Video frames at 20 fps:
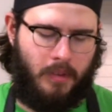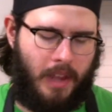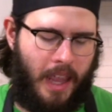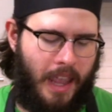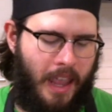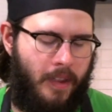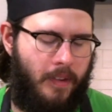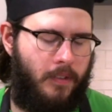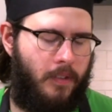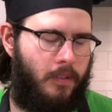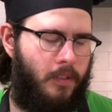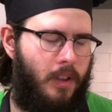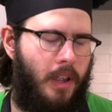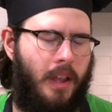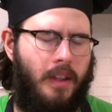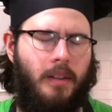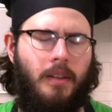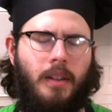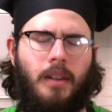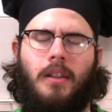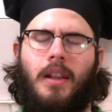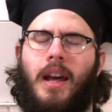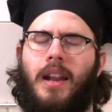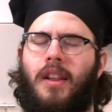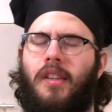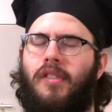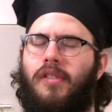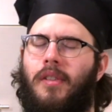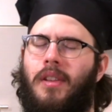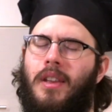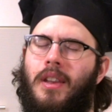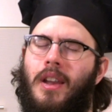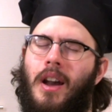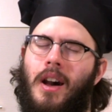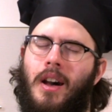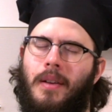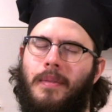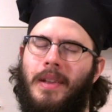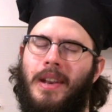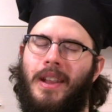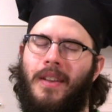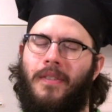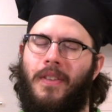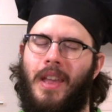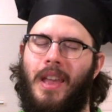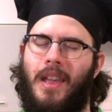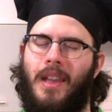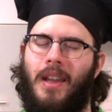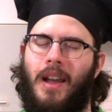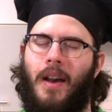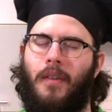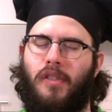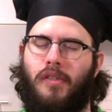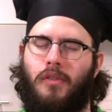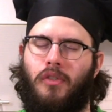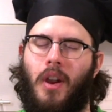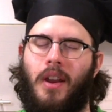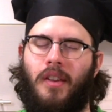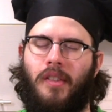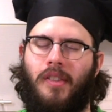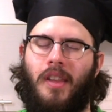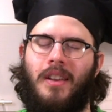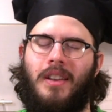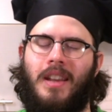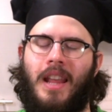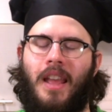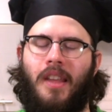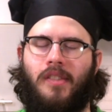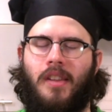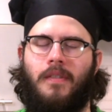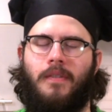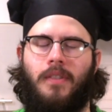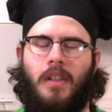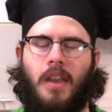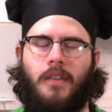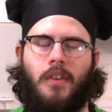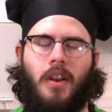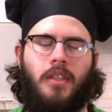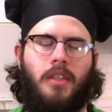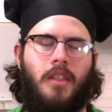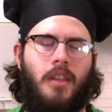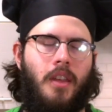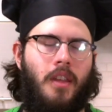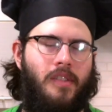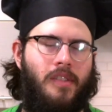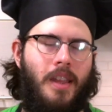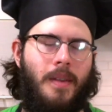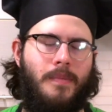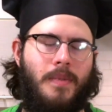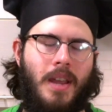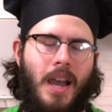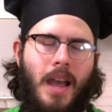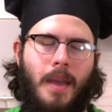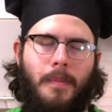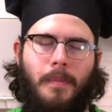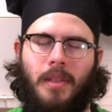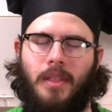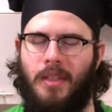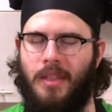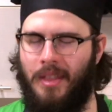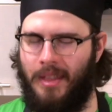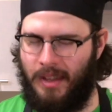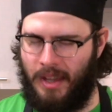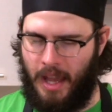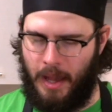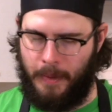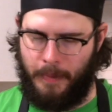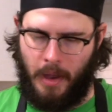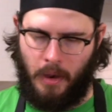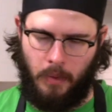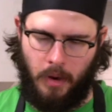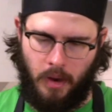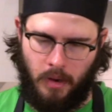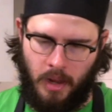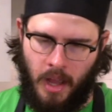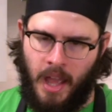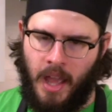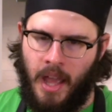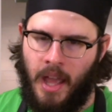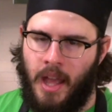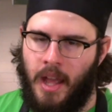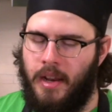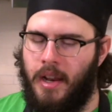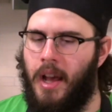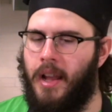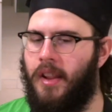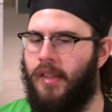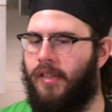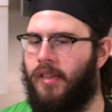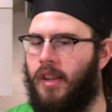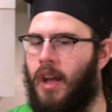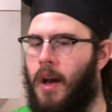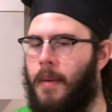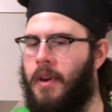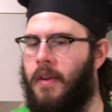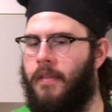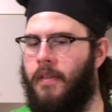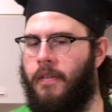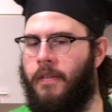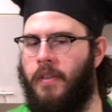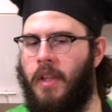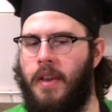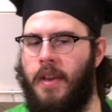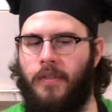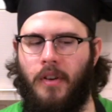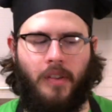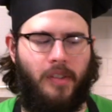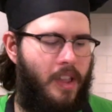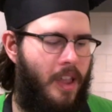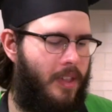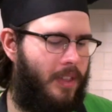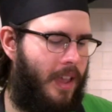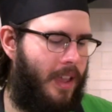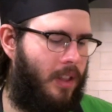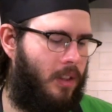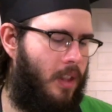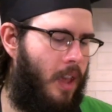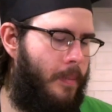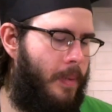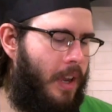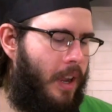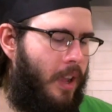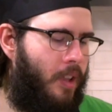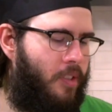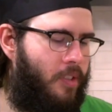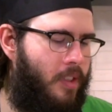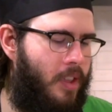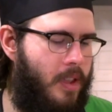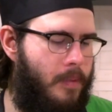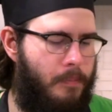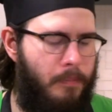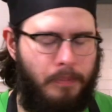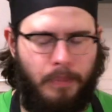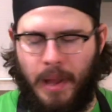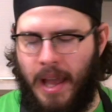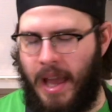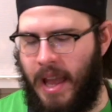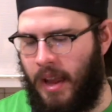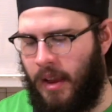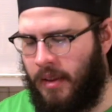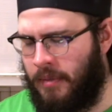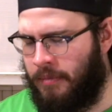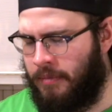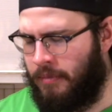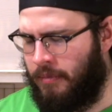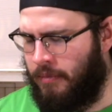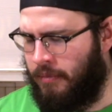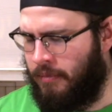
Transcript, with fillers: tea, uh, not as common of a, I was trying to say taste and flavor at the same time and came out weird. Not as common of a flavor as, say, like lemon iced tea, but